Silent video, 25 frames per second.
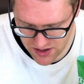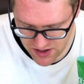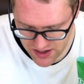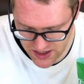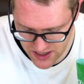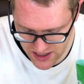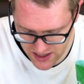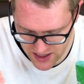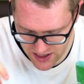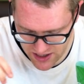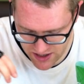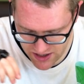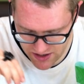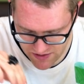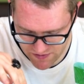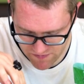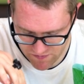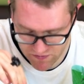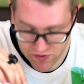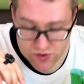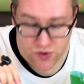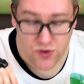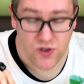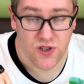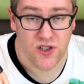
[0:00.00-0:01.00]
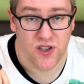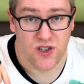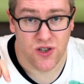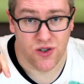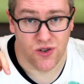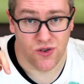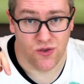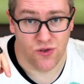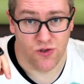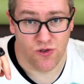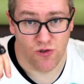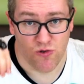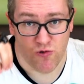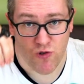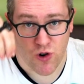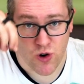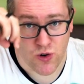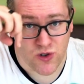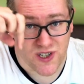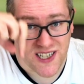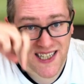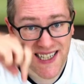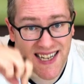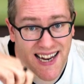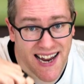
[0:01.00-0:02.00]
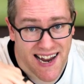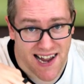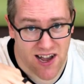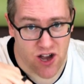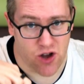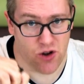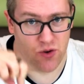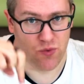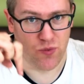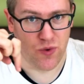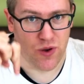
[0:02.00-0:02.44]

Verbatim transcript: the roots to grow down.